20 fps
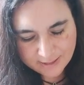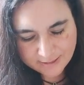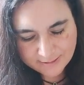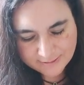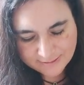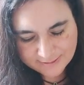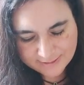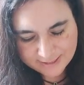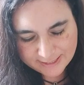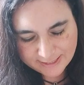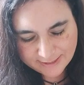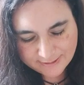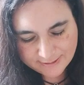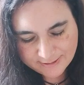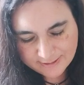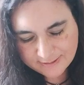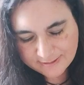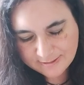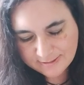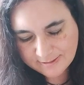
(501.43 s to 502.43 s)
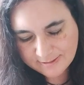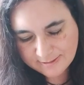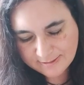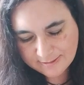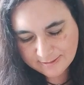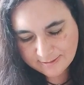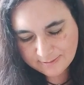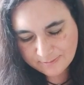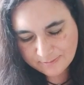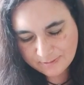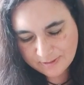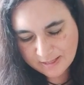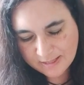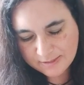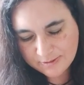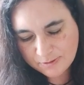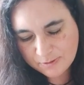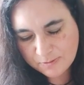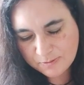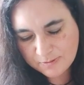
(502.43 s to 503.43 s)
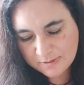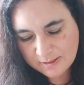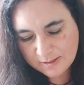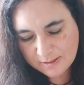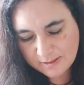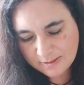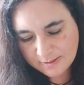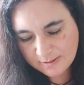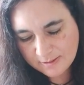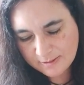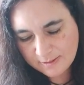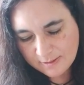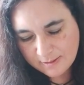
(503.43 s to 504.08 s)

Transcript: I'll take this. I don't wanna...